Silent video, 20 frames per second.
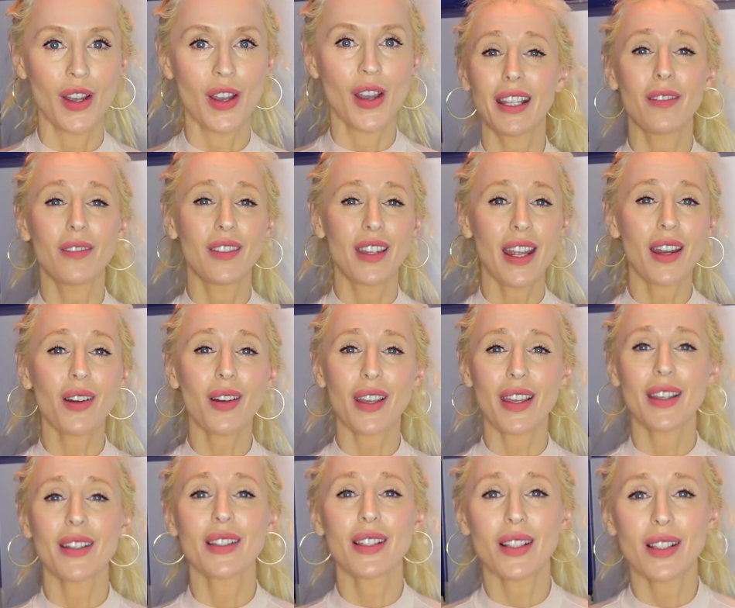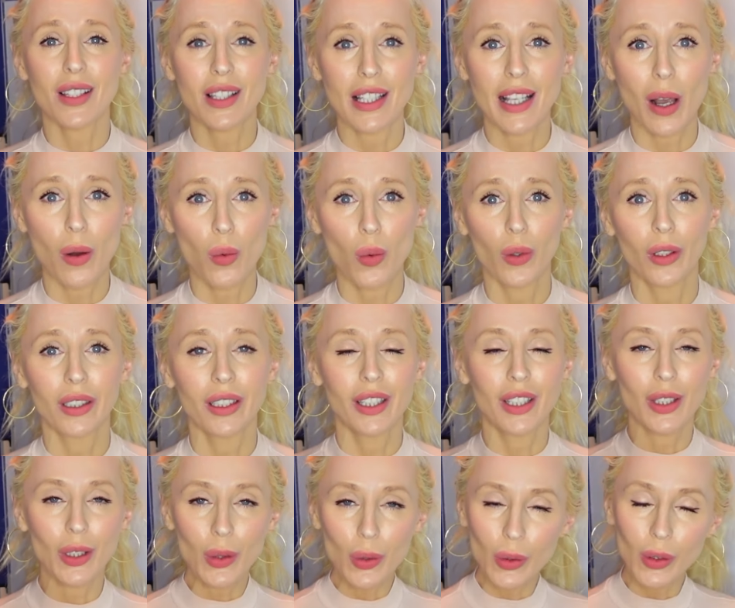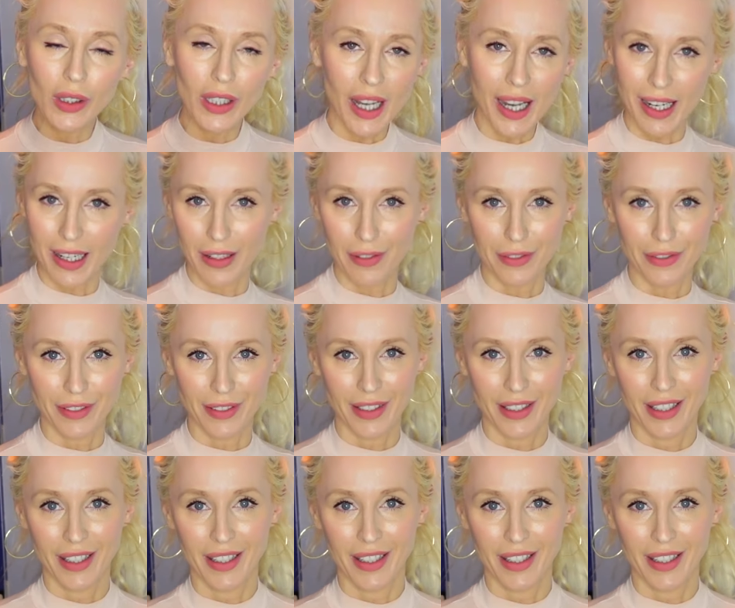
If there is someone you love,